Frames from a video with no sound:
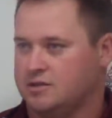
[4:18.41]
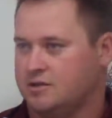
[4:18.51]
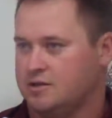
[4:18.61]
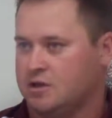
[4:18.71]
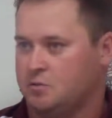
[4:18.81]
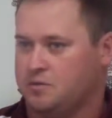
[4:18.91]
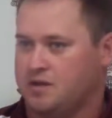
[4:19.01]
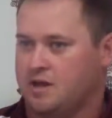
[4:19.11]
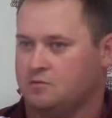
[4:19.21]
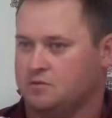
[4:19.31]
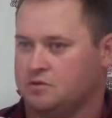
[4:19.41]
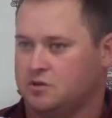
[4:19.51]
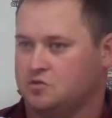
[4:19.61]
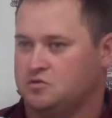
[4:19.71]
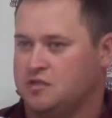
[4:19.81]
helping out with
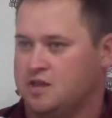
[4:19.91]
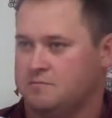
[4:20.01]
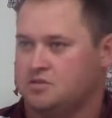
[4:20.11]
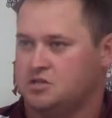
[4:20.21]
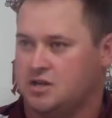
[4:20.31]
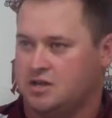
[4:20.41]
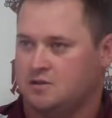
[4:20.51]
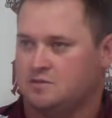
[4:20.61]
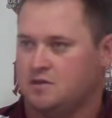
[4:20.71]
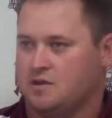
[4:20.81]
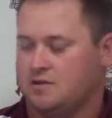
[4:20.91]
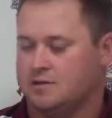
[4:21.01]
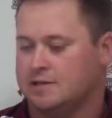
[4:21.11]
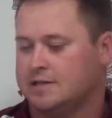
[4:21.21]
Coach Dan McShay up there.